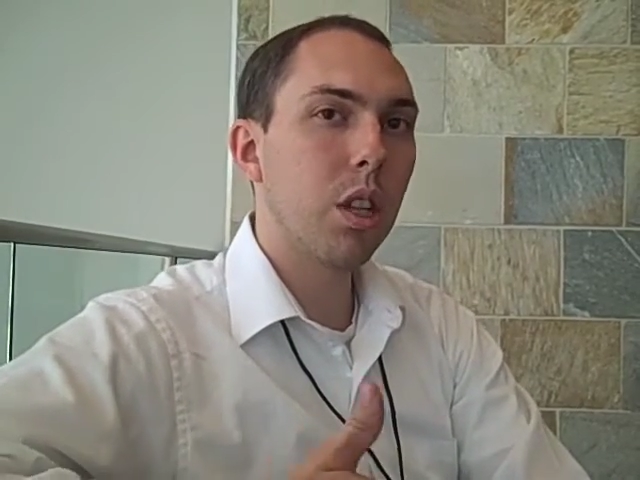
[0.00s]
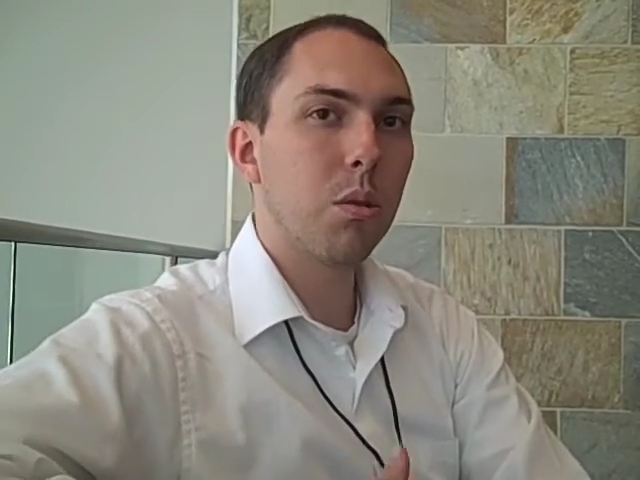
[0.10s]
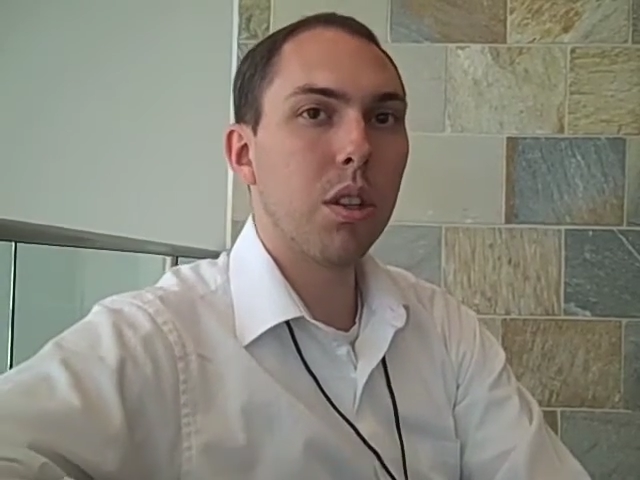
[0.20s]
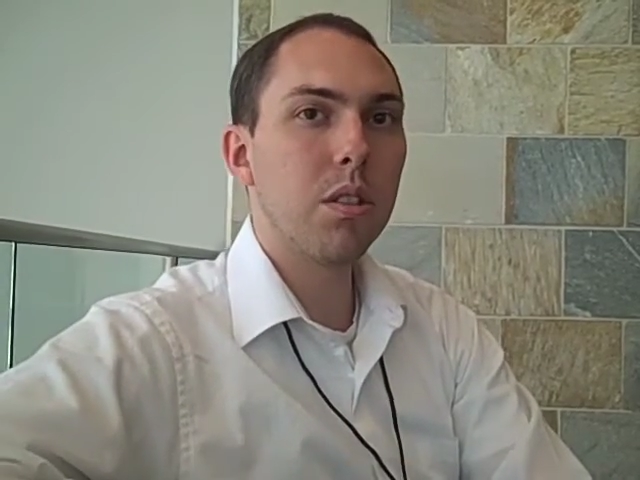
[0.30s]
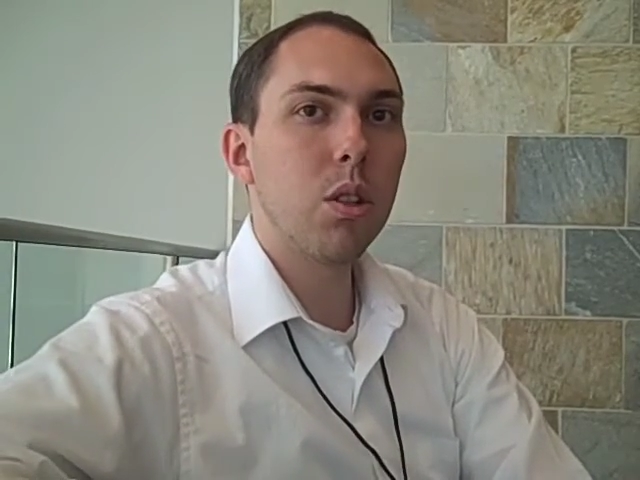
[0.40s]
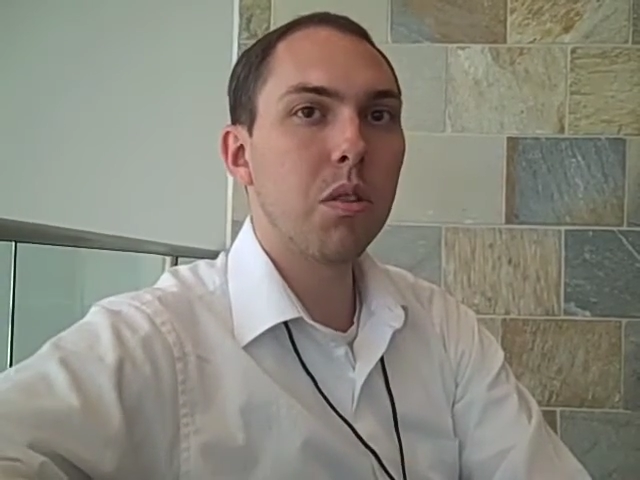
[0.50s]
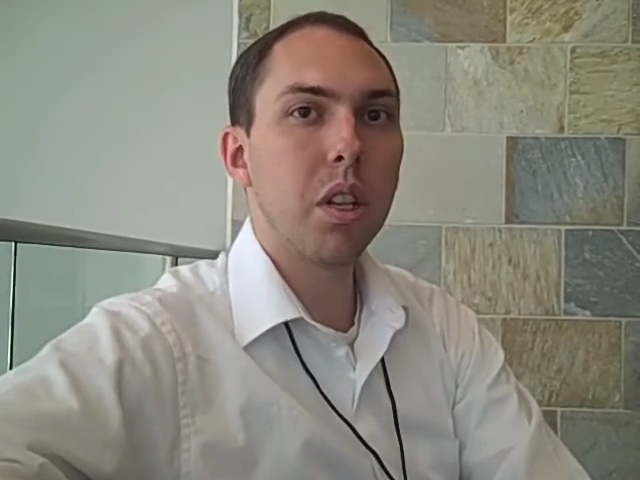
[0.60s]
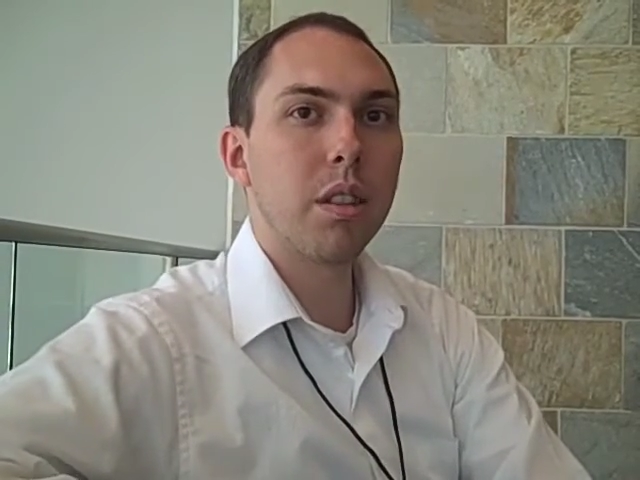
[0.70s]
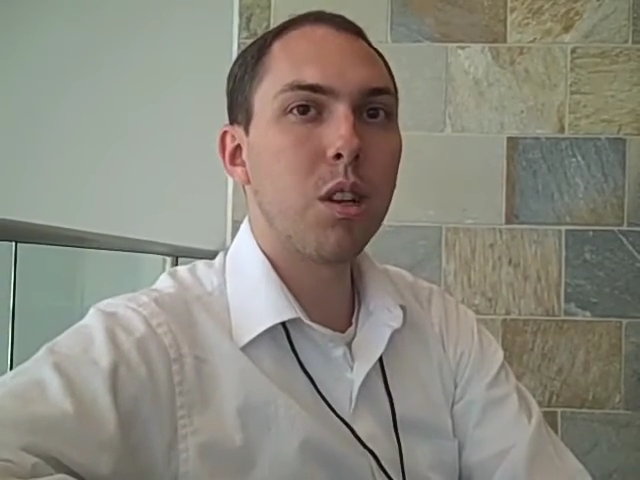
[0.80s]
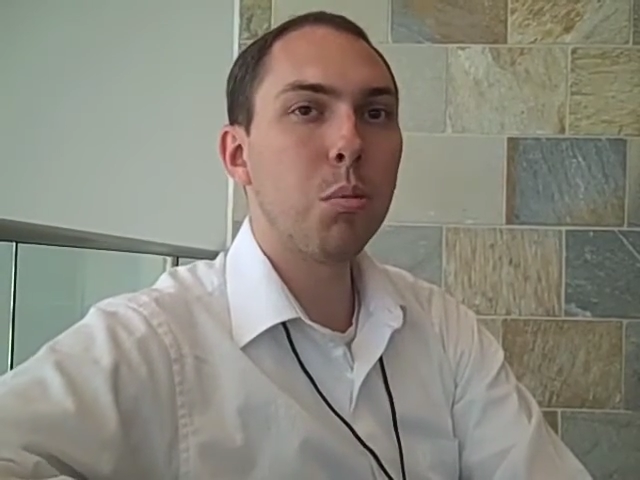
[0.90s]
that we're going to see over the
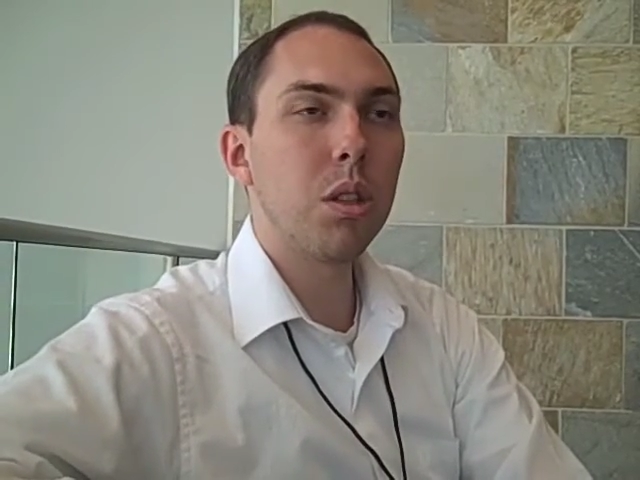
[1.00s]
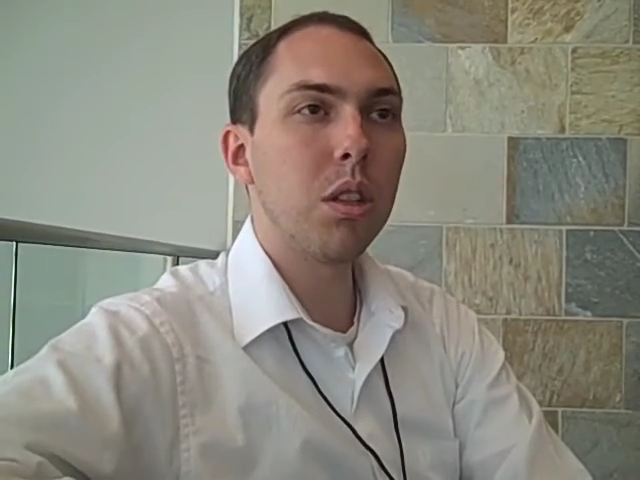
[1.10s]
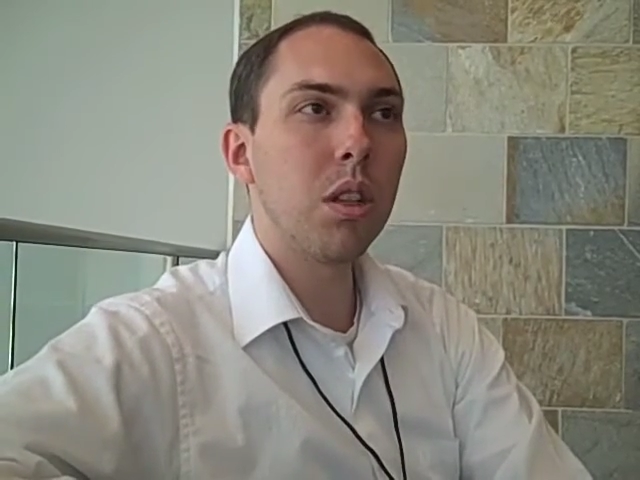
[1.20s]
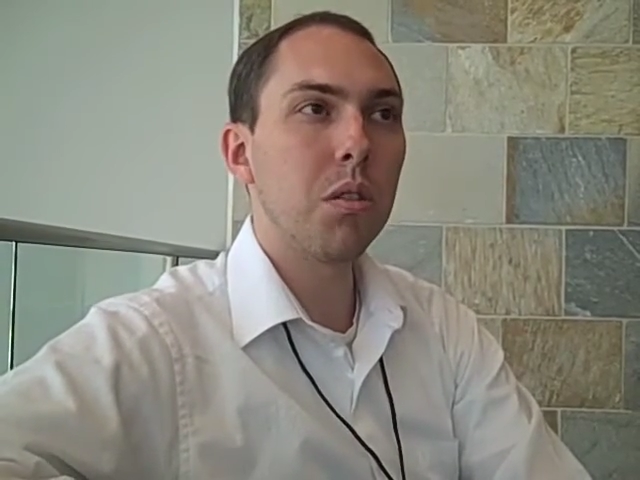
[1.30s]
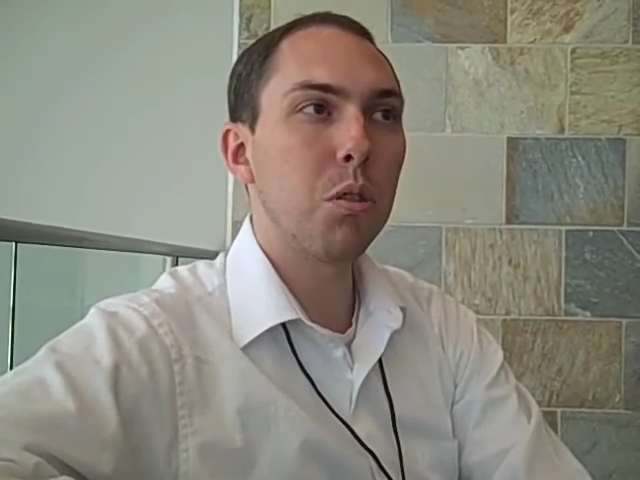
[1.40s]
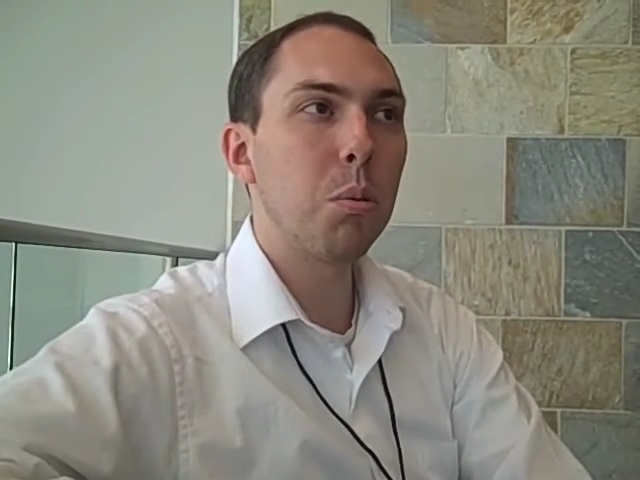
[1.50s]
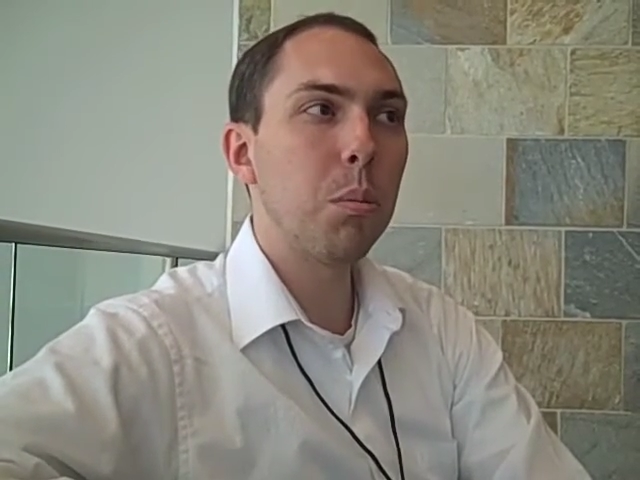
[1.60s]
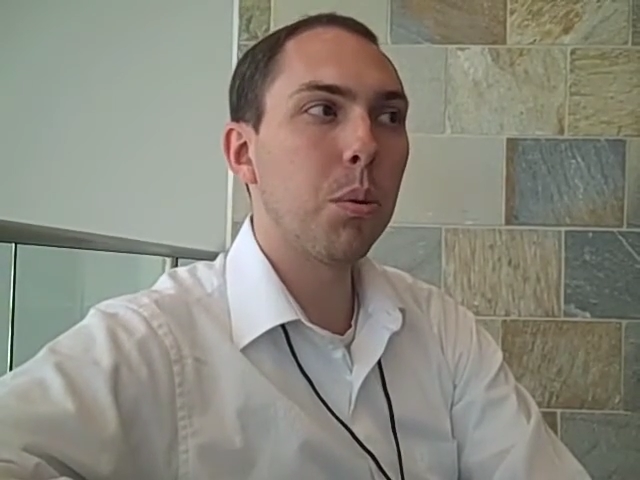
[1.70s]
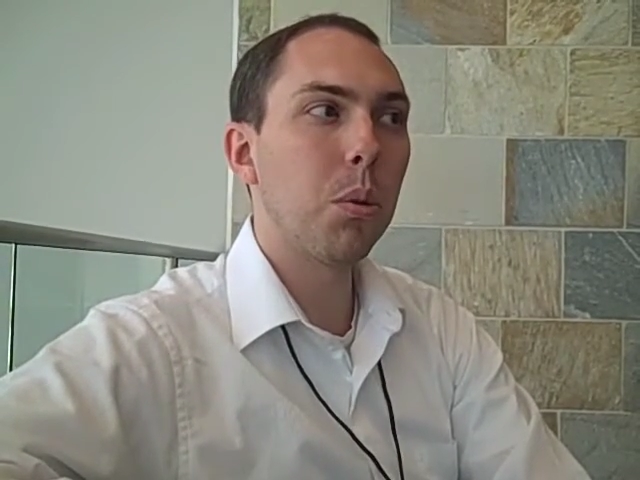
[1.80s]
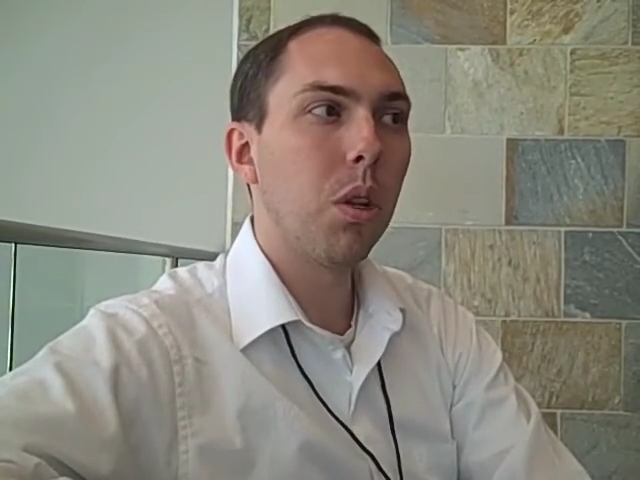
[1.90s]
next couple of years is
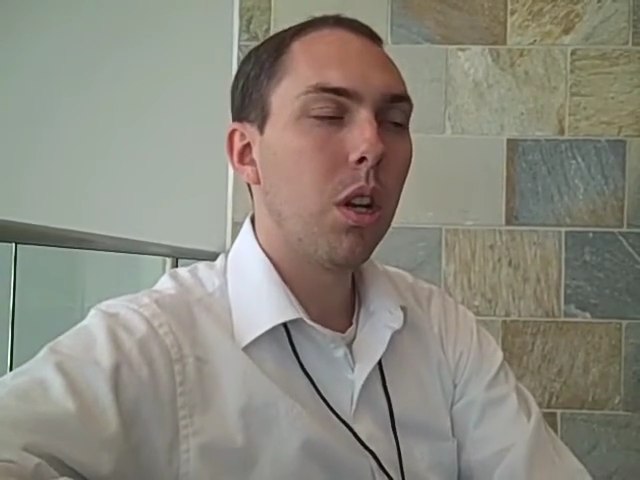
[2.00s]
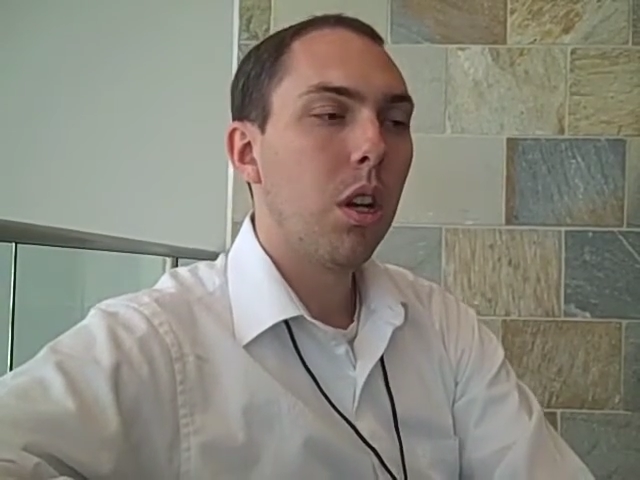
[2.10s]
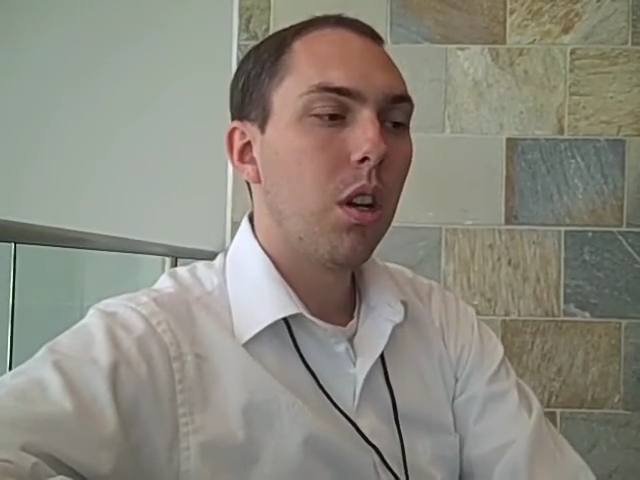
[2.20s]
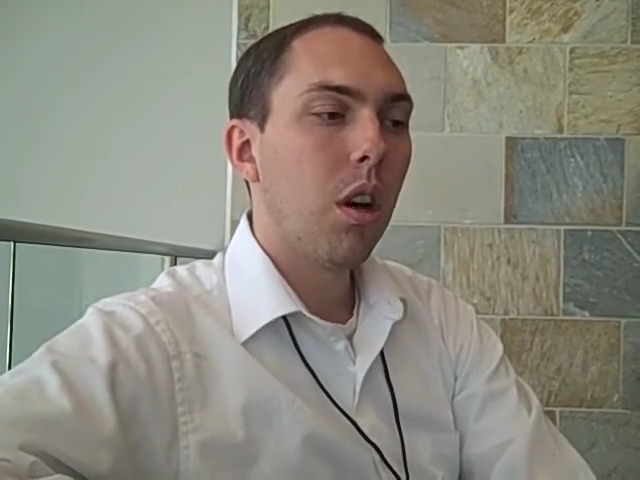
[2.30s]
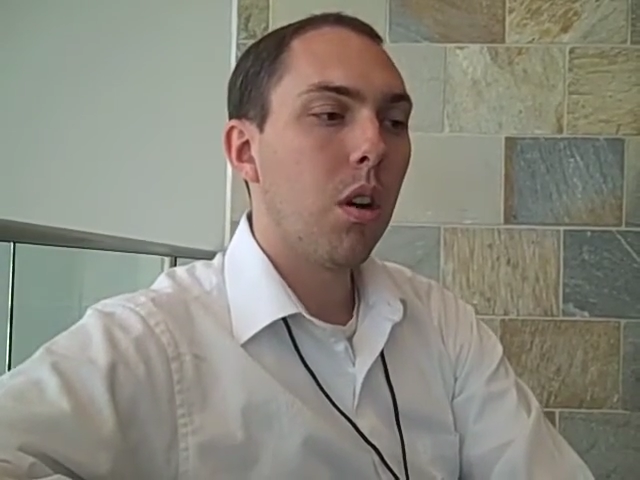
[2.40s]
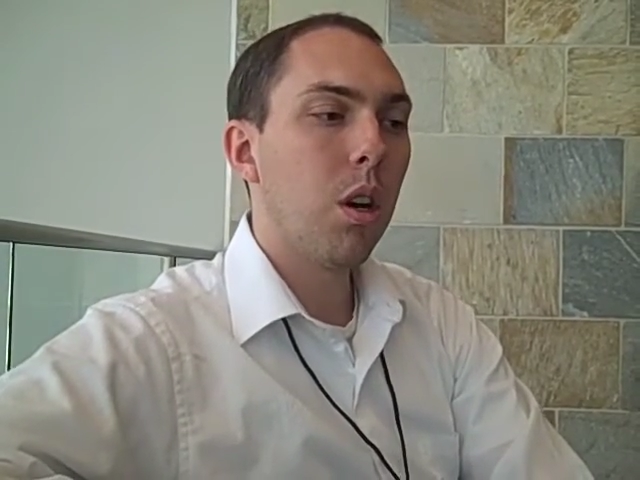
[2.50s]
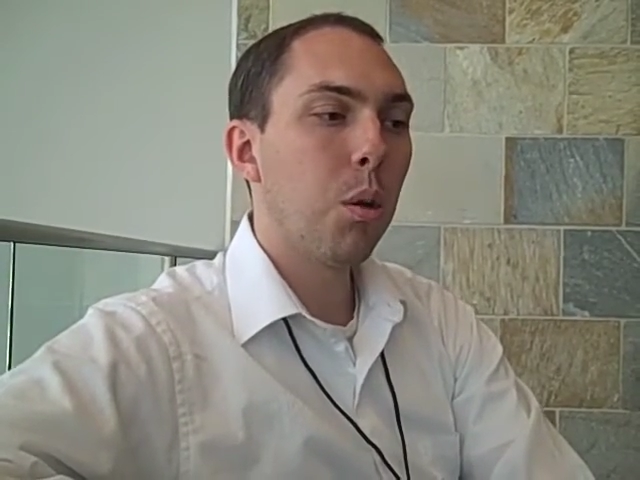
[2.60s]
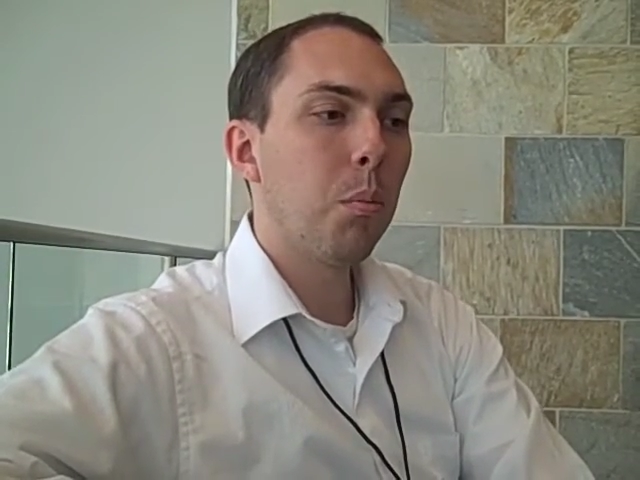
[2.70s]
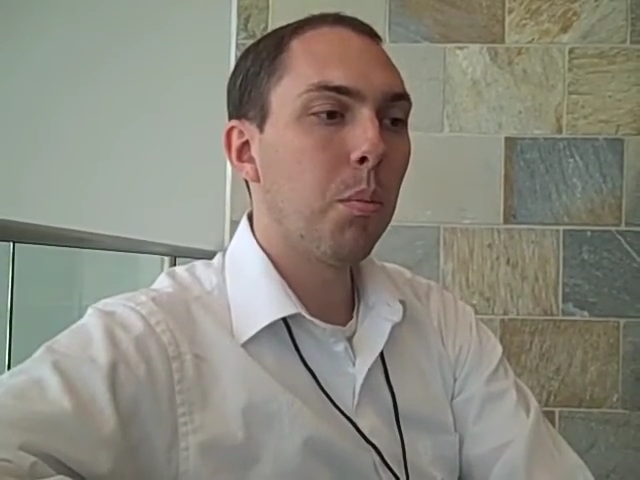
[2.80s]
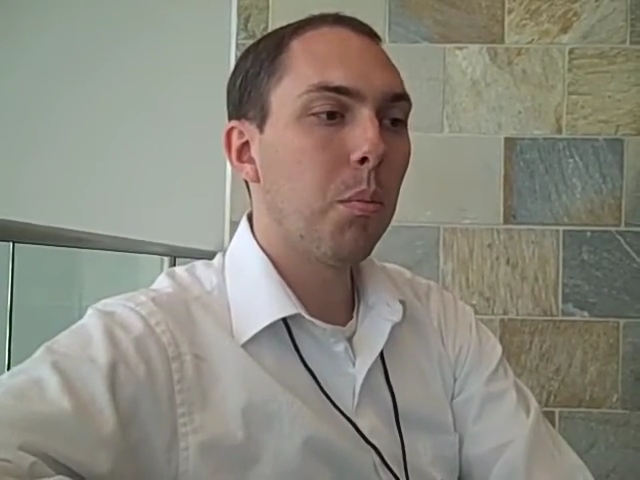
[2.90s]
people um,